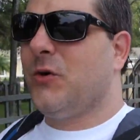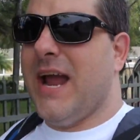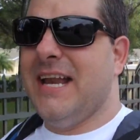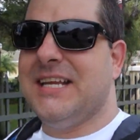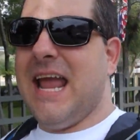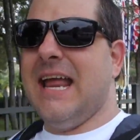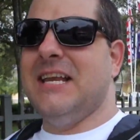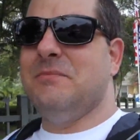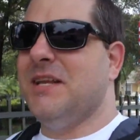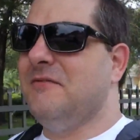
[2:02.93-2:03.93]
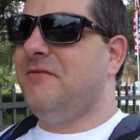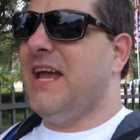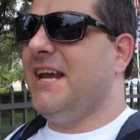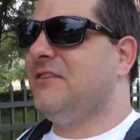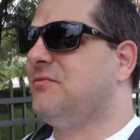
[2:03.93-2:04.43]
Grand Canyon, been to
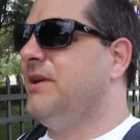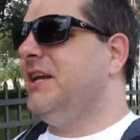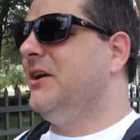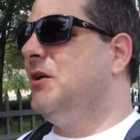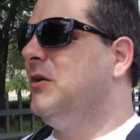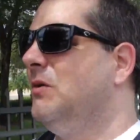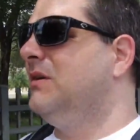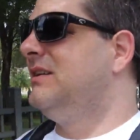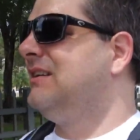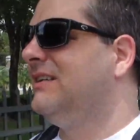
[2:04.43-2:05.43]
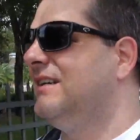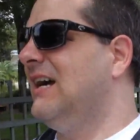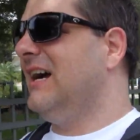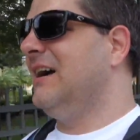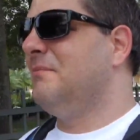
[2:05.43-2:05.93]
Vegas, Reno,
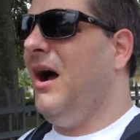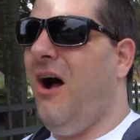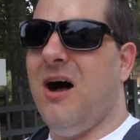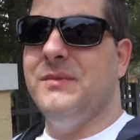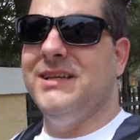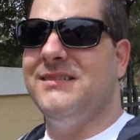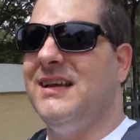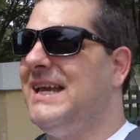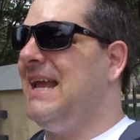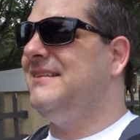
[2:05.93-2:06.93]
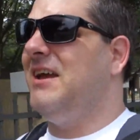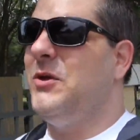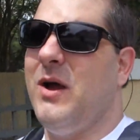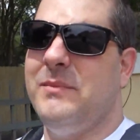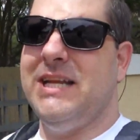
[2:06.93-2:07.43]
Bahamas, I can't tell
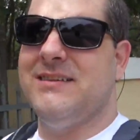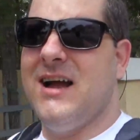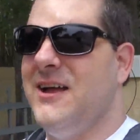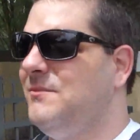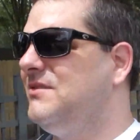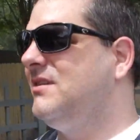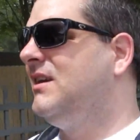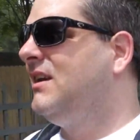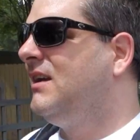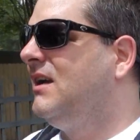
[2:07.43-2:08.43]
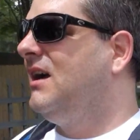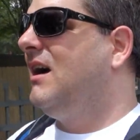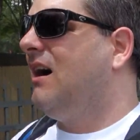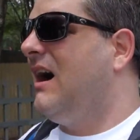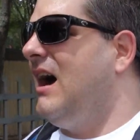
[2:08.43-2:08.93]
you how many times.
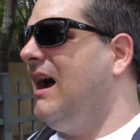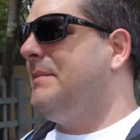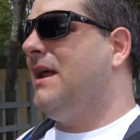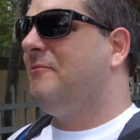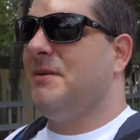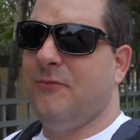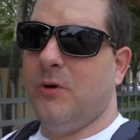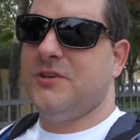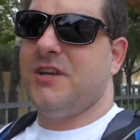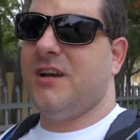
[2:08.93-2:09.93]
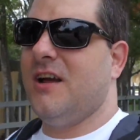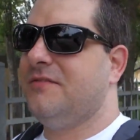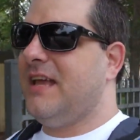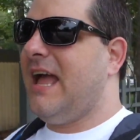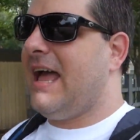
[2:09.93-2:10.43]
I mean, I've been fortunate
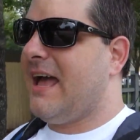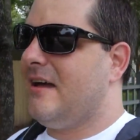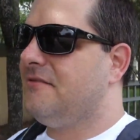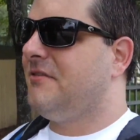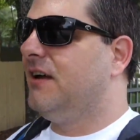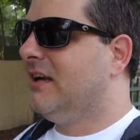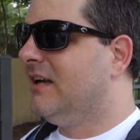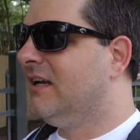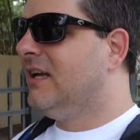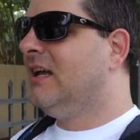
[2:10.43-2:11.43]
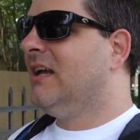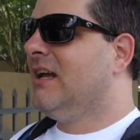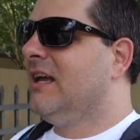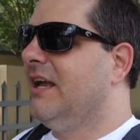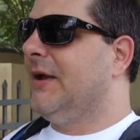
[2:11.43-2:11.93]
enough to have,
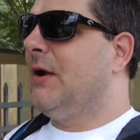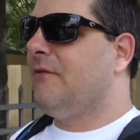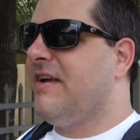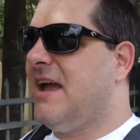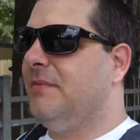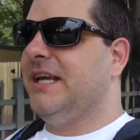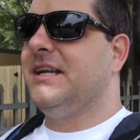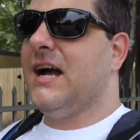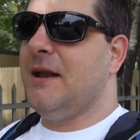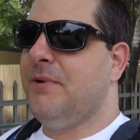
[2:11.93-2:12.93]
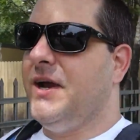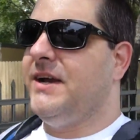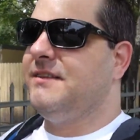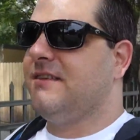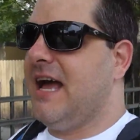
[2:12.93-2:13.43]
you know, a family and
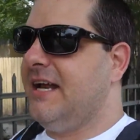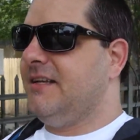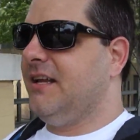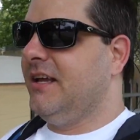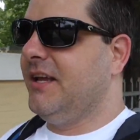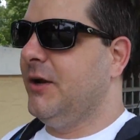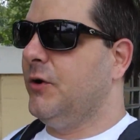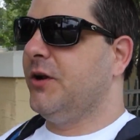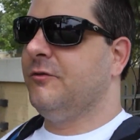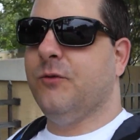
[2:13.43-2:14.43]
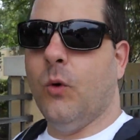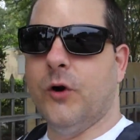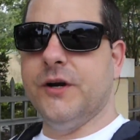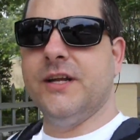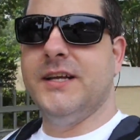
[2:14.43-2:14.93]
godparents that, you know, could
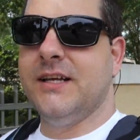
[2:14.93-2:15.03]
afford